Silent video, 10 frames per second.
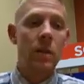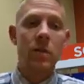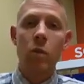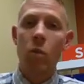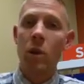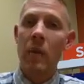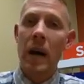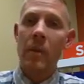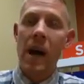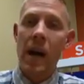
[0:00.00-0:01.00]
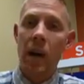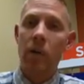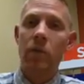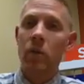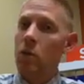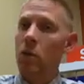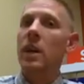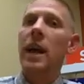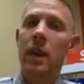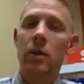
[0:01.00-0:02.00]
If you want to buy my house, you're
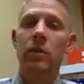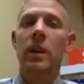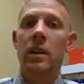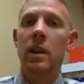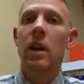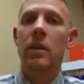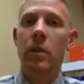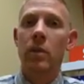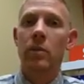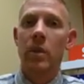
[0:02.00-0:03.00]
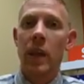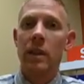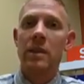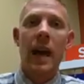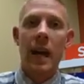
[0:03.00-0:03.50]
going to handle taking care of those things.